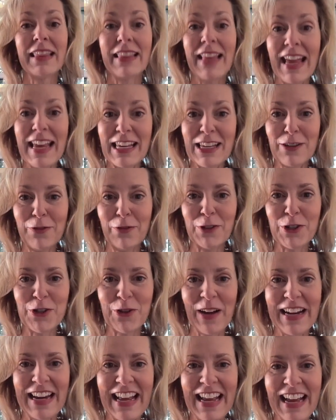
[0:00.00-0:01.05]
Thank you for
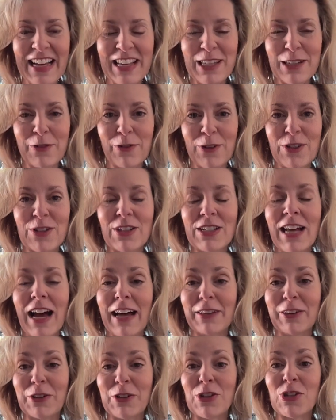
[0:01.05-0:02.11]
joining us for
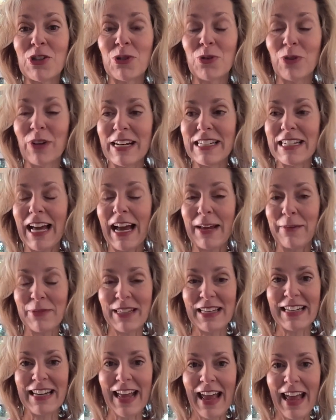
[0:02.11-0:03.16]
Toddler Story Time
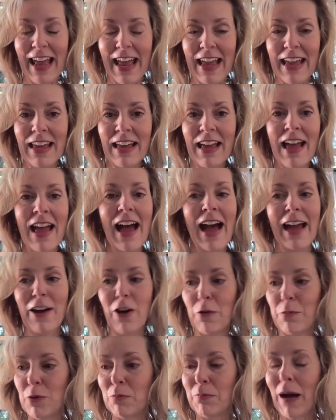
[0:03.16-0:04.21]
today. I
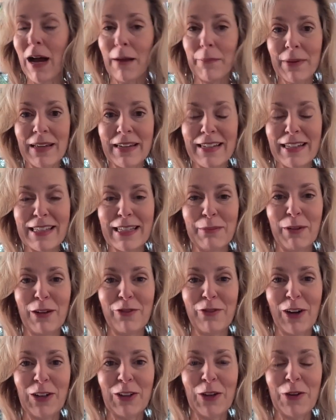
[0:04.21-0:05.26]
hope you pop into some
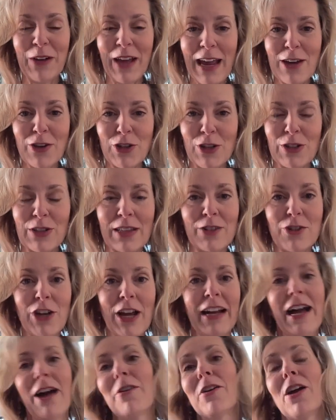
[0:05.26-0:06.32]
of our locations and
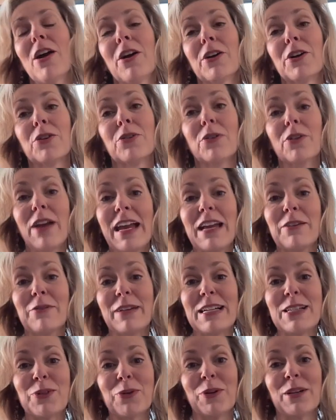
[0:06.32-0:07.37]
check out our great
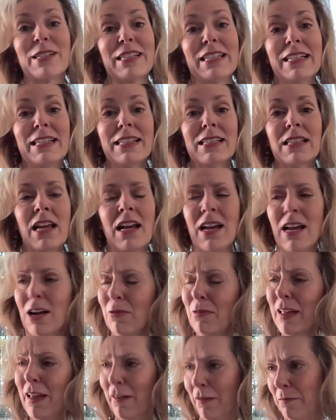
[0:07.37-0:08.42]
resources.
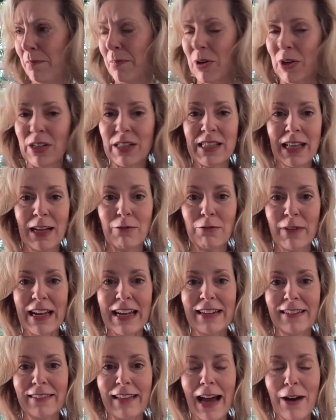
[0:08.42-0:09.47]
We have books that
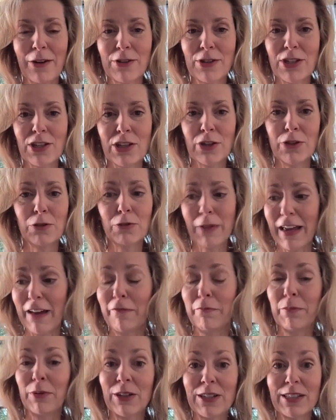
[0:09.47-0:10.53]
read aloud to you, we
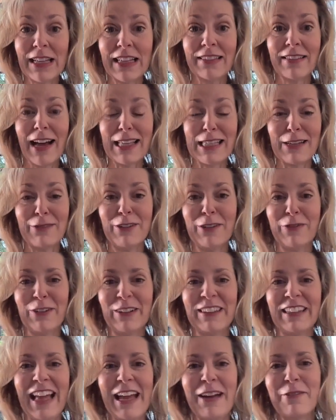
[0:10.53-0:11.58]
have books in lots of
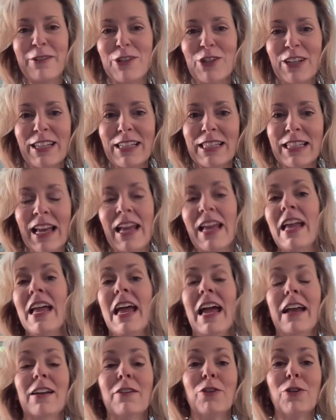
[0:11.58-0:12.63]
different languages,
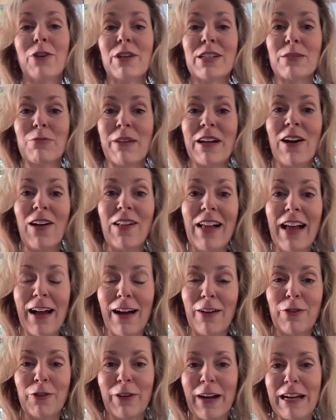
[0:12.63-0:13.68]
and of course, we all
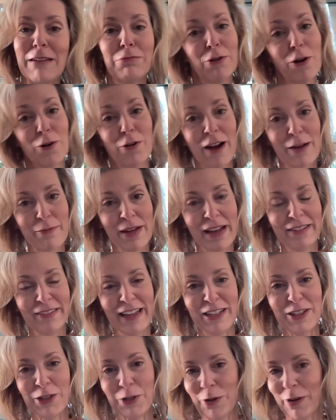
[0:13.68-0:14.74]
have great programming
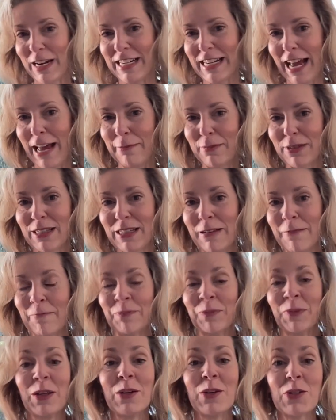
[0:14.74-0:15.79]
like Story Times.
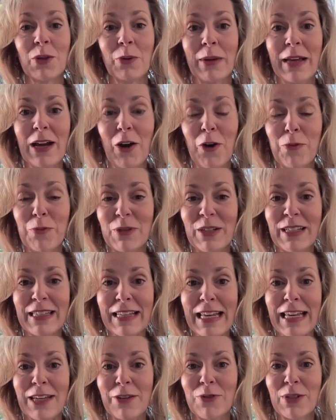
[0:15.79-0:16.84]
So we hope to
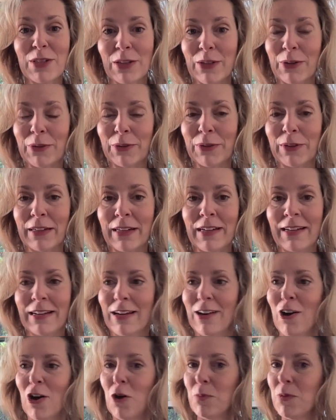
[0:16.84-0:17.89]
see you soon.
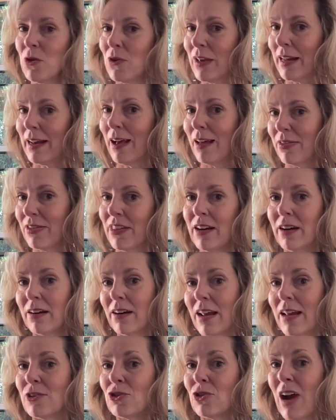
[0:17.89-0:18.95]
Hope you get out there
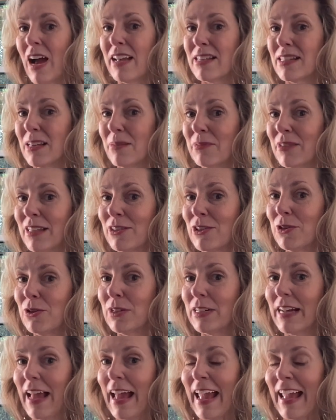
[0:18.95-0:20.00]
and try something new
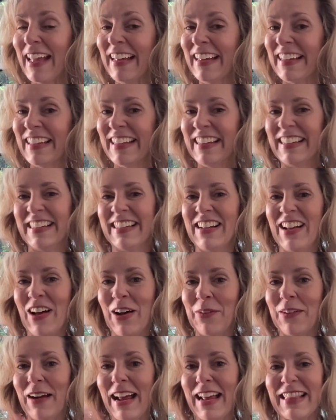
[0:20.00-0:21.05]
today.
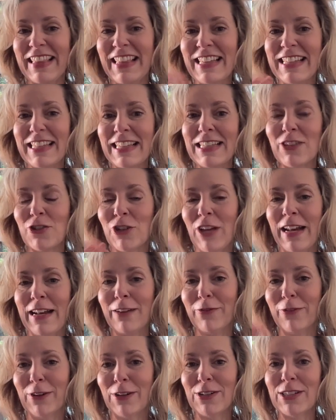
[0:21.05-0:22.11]
All right, this is
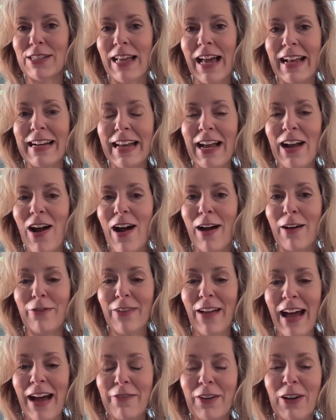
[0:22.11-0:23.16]
Jennifer signing
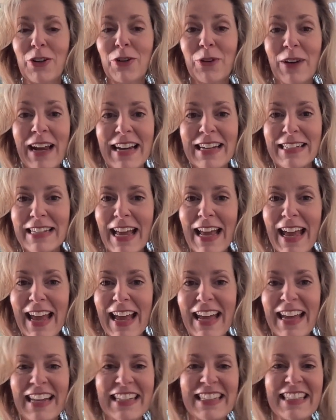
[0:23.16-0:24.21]
off. Have a great
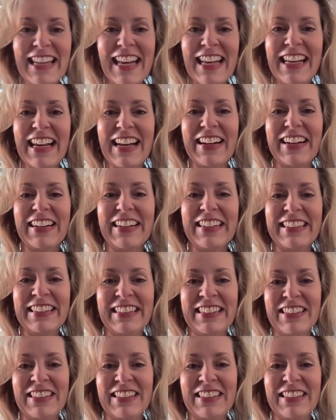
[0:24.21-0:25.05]
day. Take care.